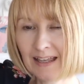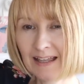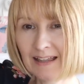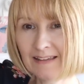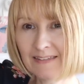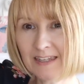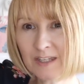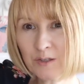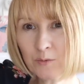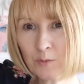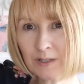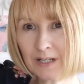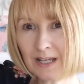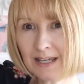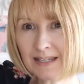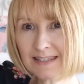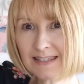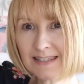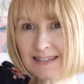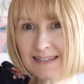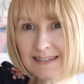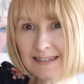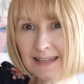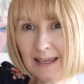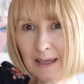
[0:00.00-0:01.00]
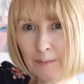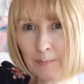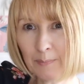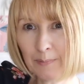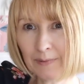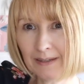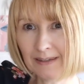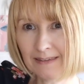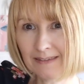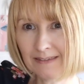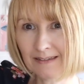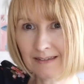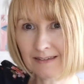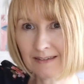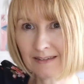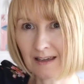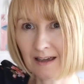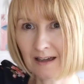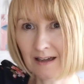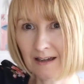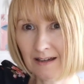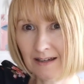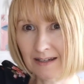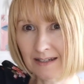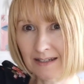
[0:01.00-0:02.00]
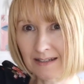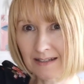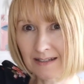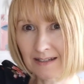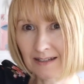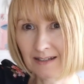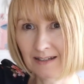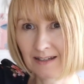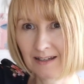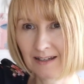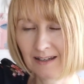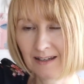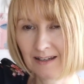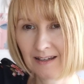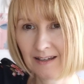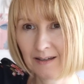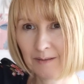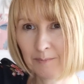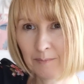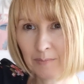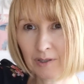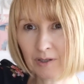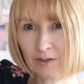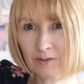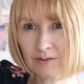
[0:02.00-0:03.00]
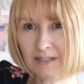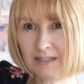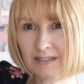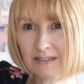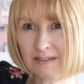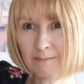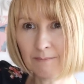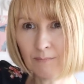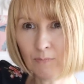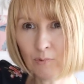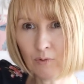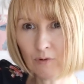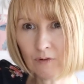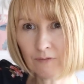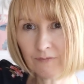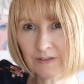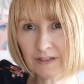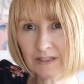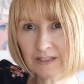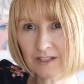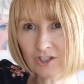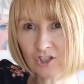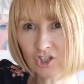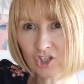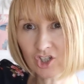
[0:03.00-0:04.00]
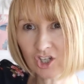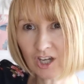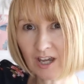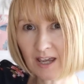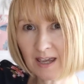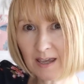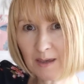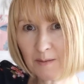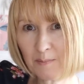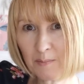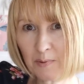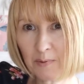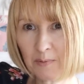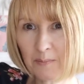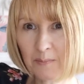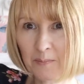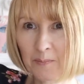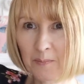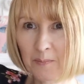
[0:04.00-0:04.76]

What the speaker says: And this one has a zip in the side because it's a more fitted shape.